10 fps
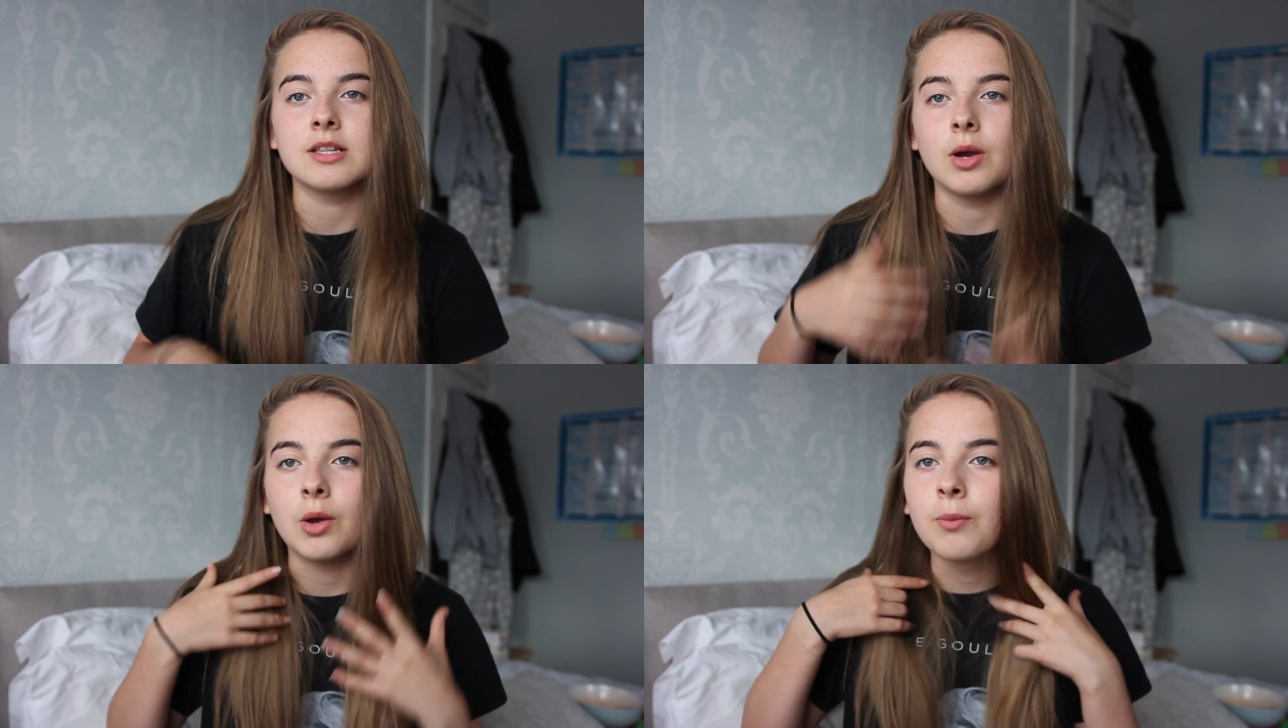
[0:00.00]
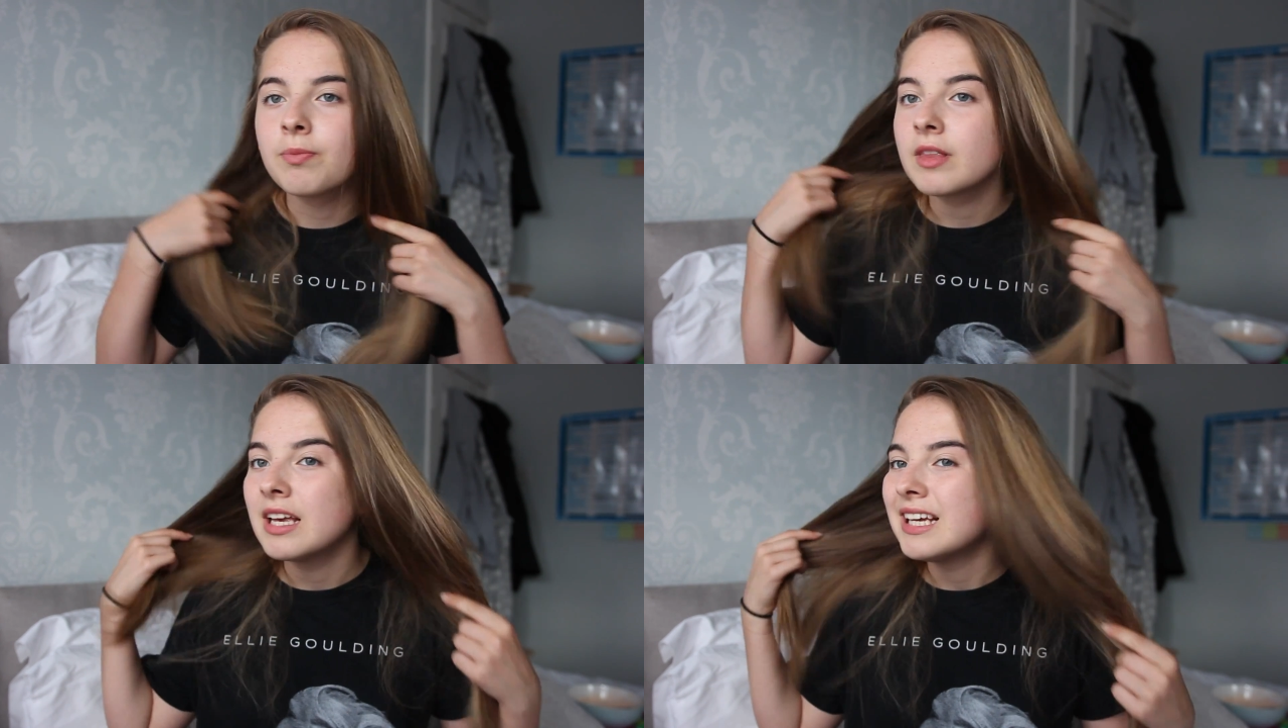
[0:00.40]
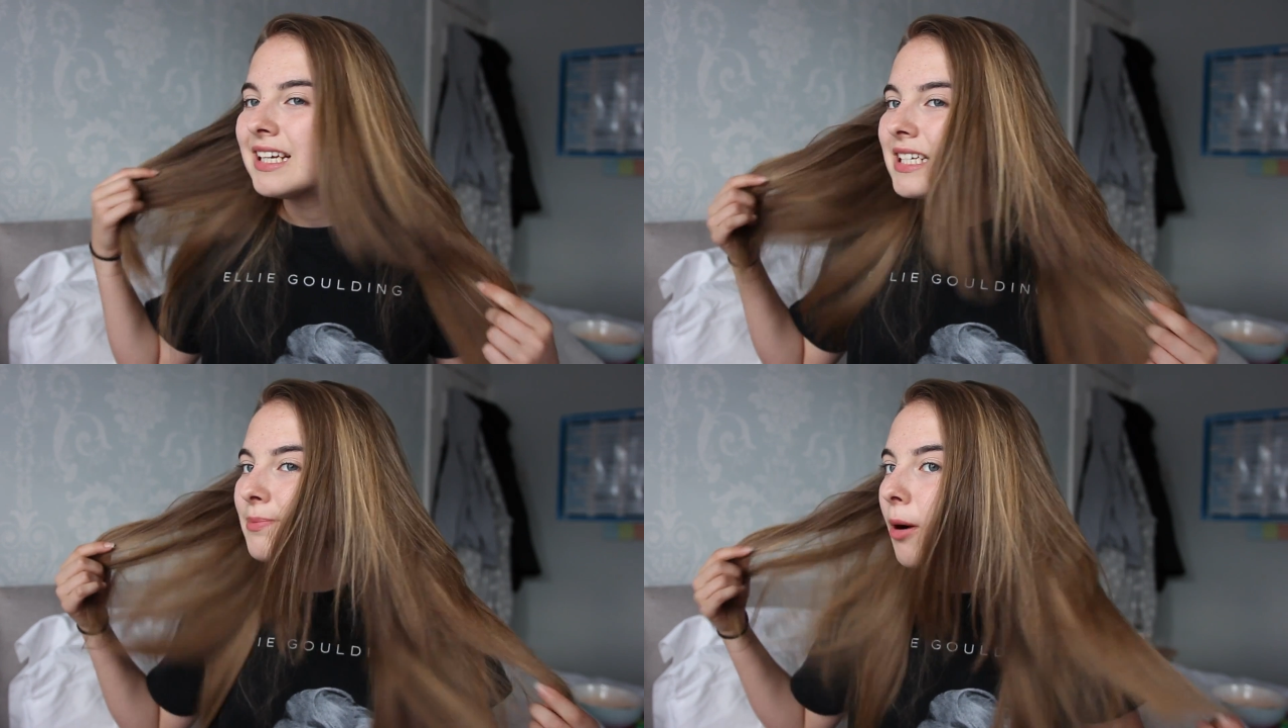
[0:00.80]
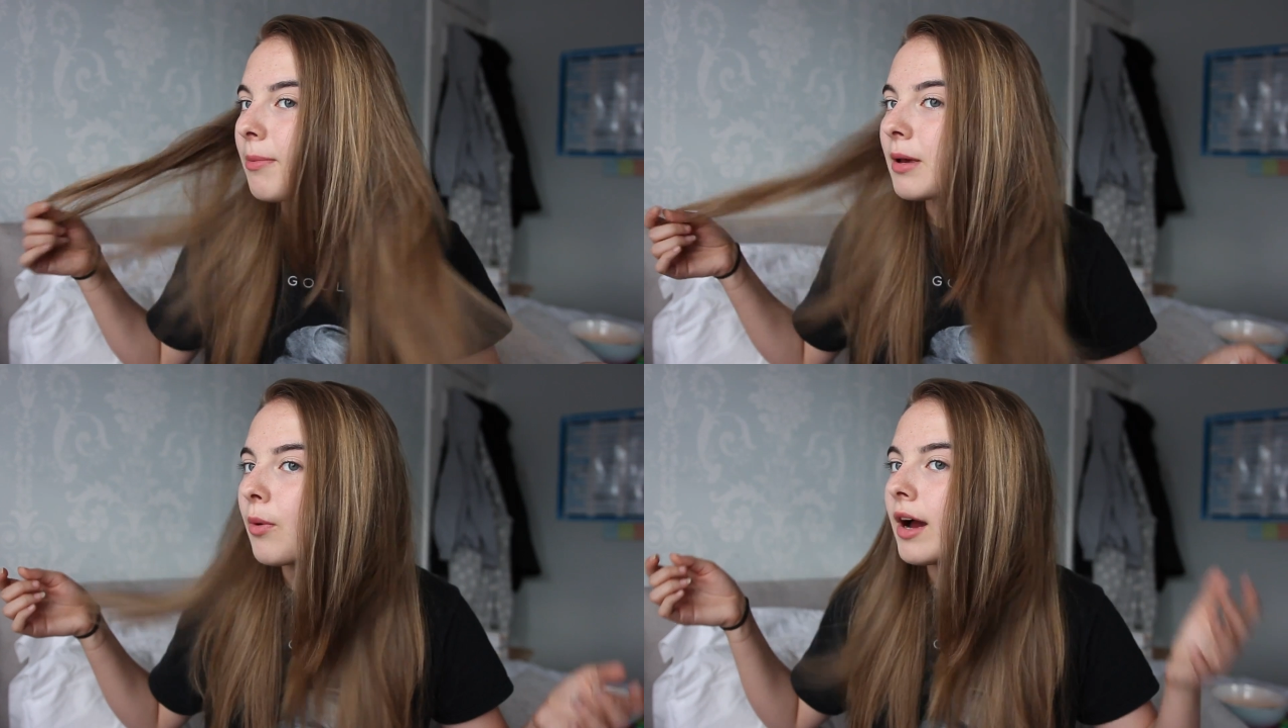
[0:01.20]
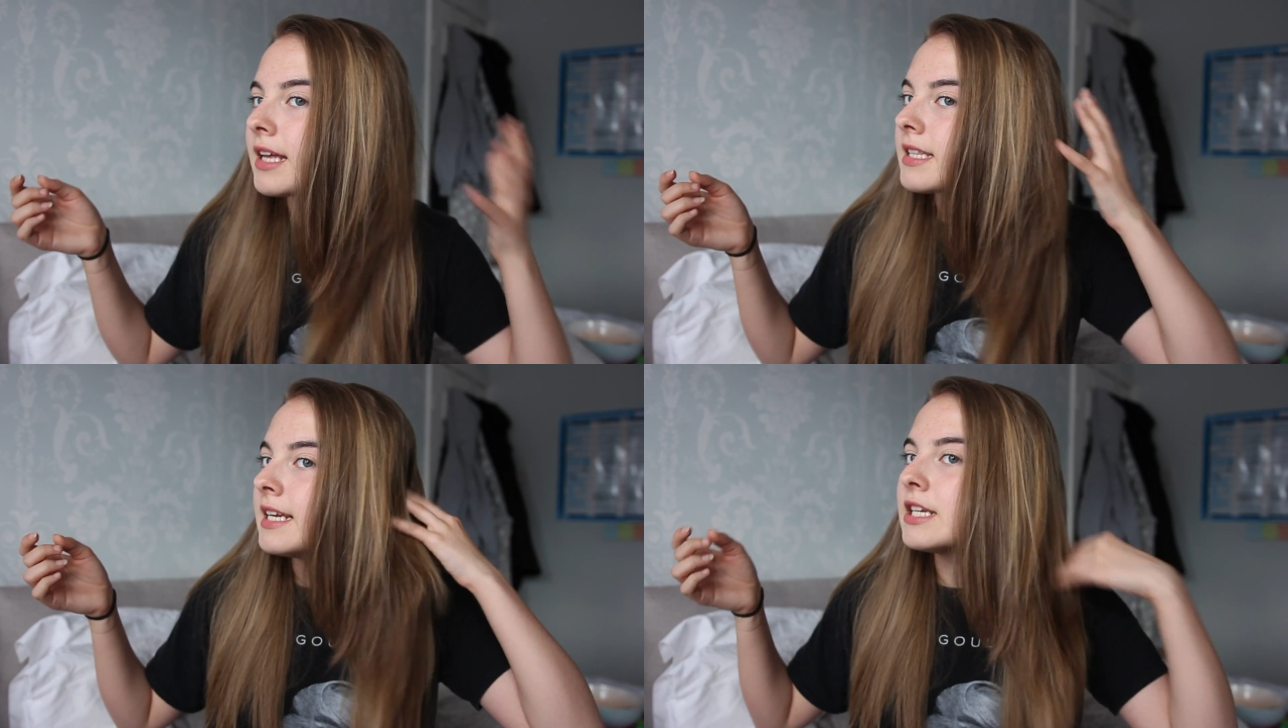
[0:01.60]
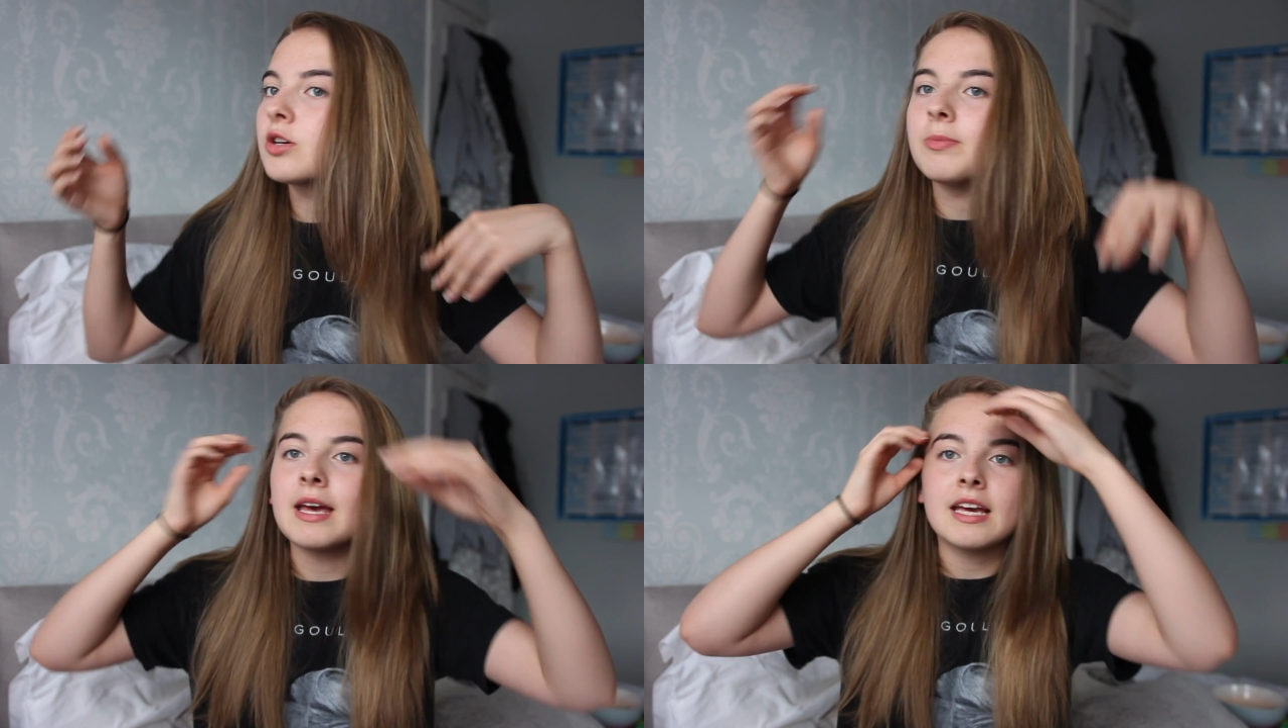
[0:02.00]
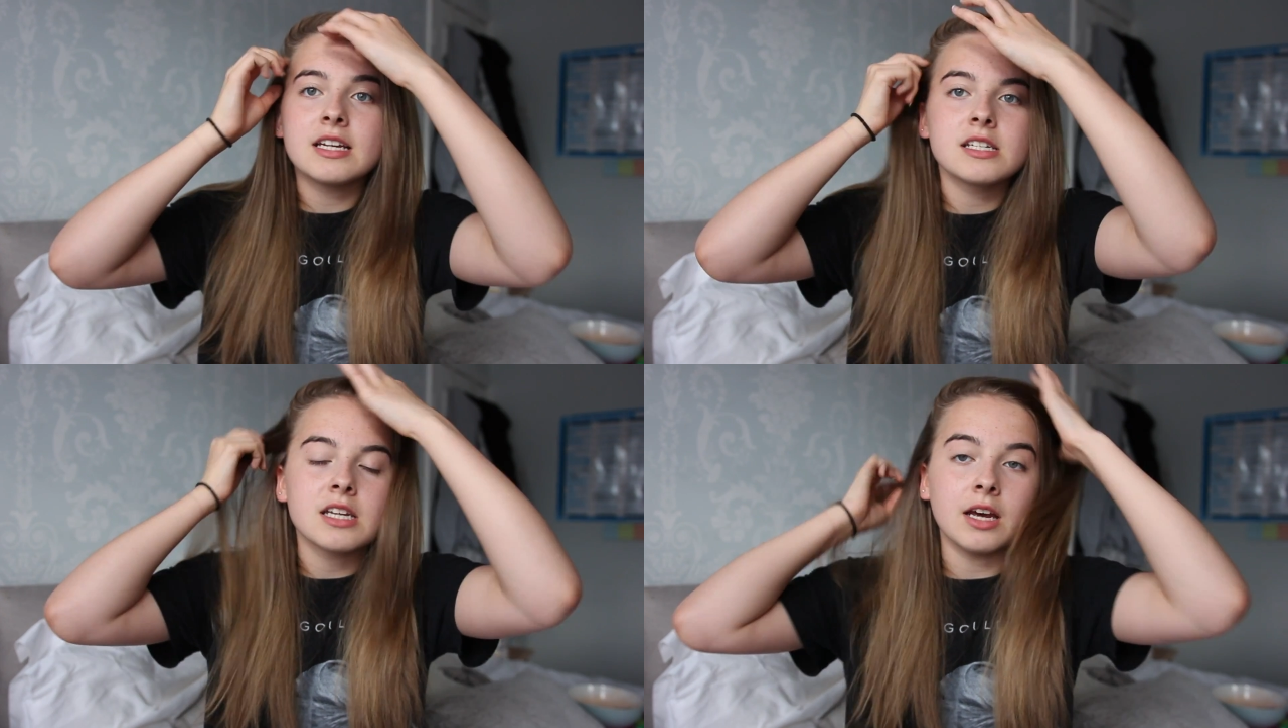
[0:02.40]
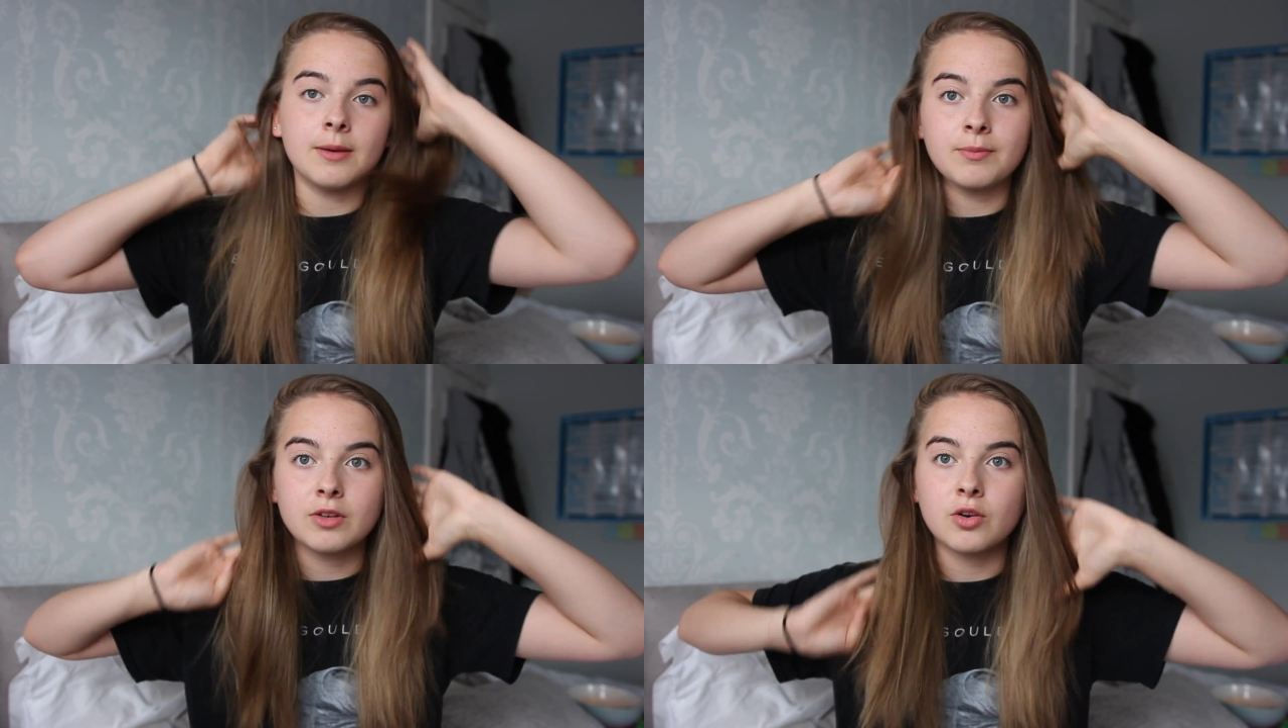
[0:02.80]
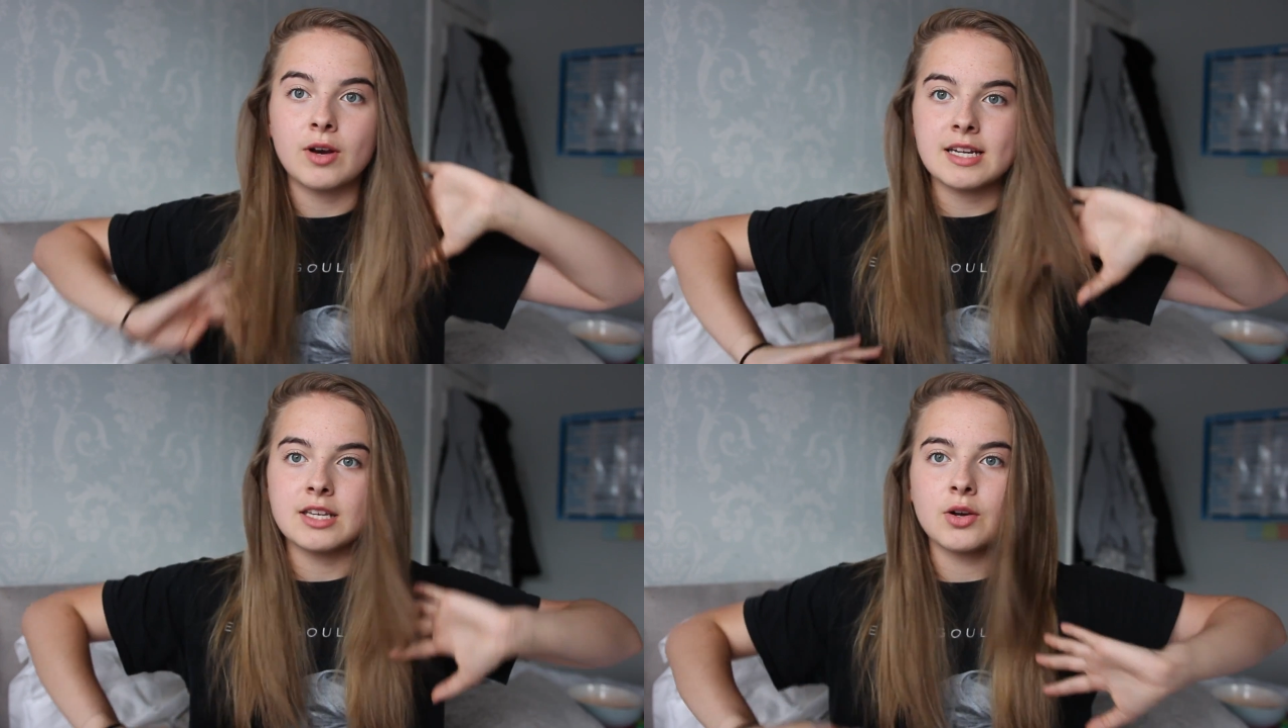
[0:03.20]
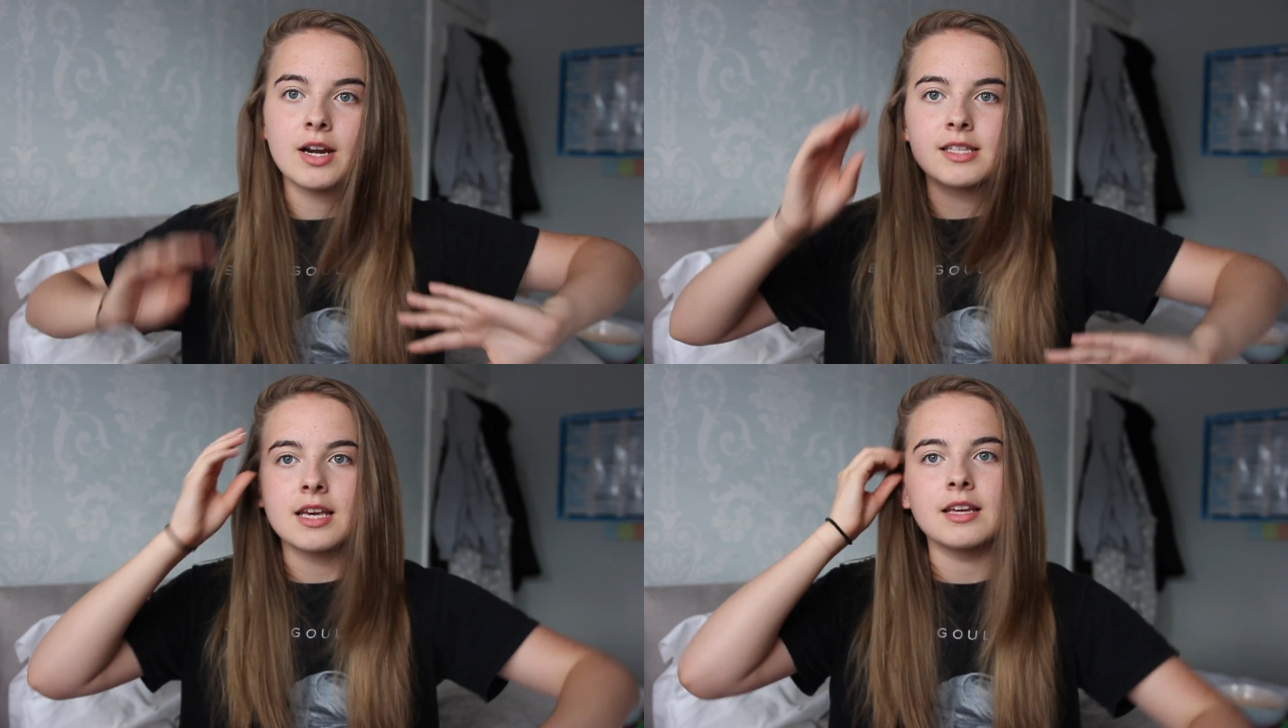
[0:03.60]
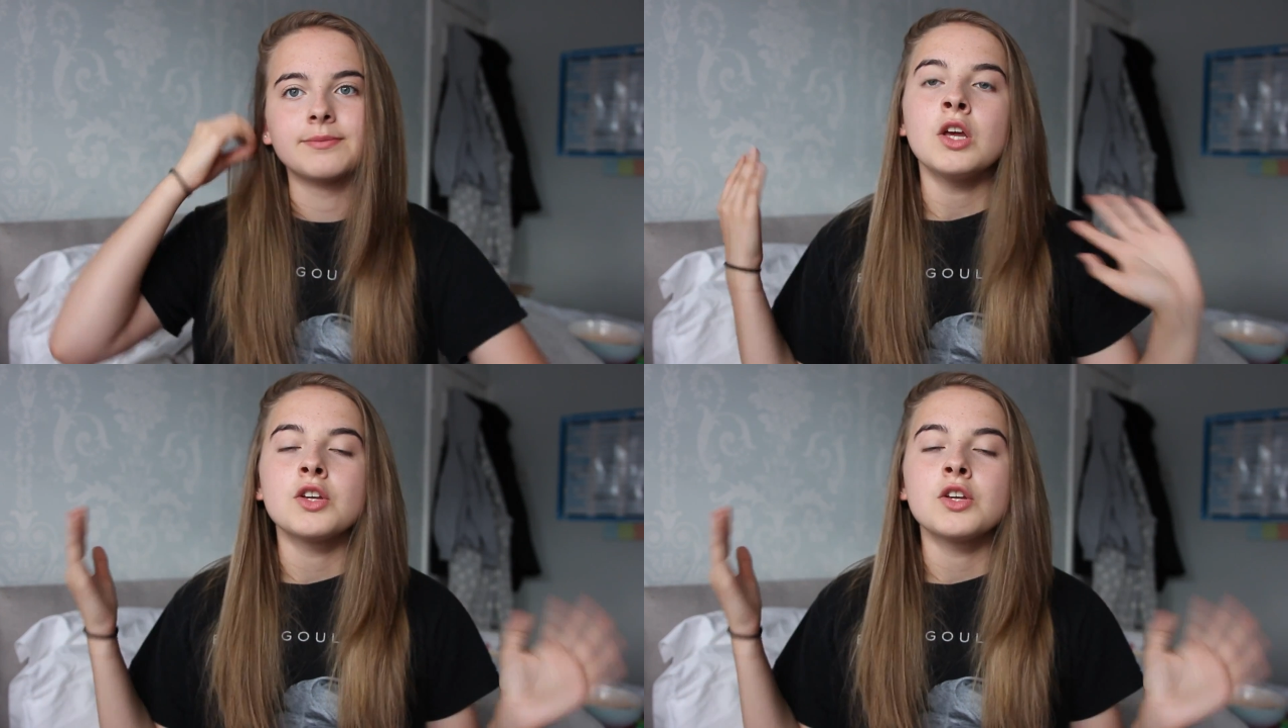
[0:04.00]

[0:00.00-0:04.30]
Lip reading: so that's probably why it's a little bit crazy.